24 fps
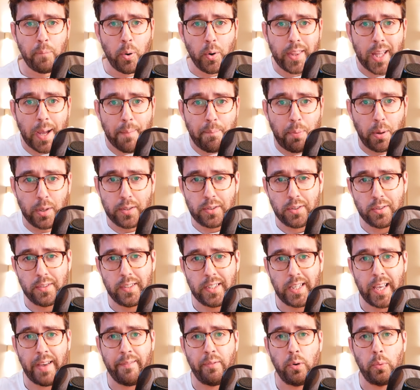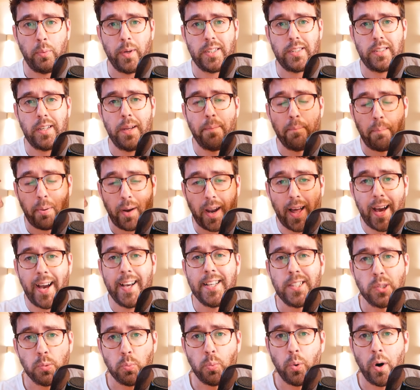put that puzzle together, which
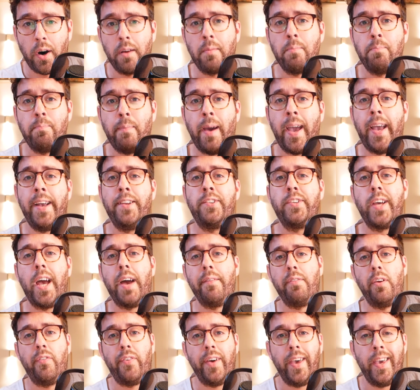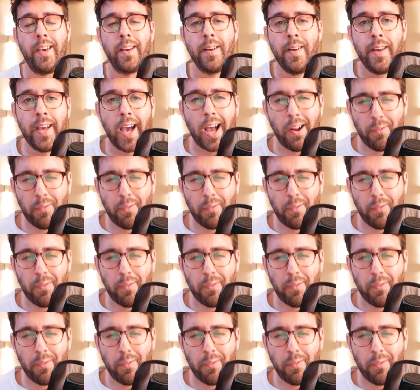implies one major heavy thing,